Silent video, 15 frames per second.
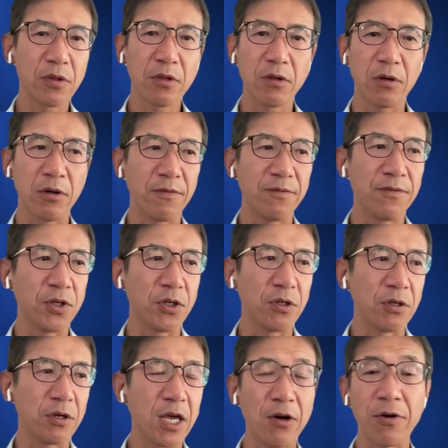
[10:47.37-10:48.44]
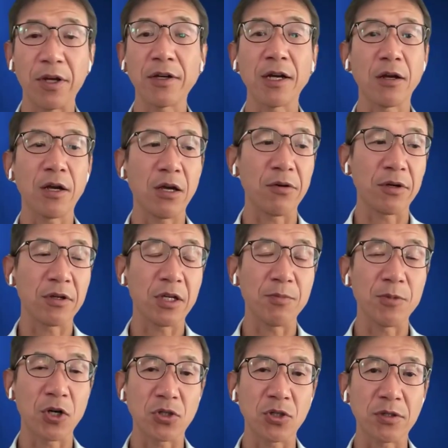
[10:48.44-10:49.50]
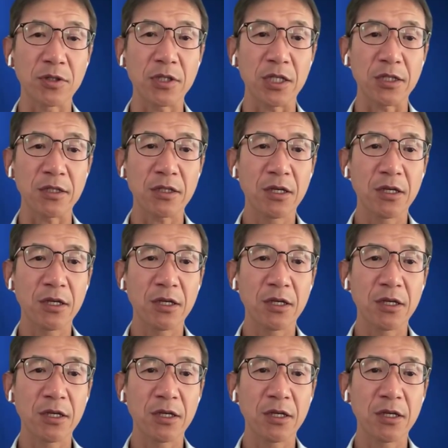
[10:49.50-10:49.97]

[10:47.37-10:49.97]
aortic emergencies.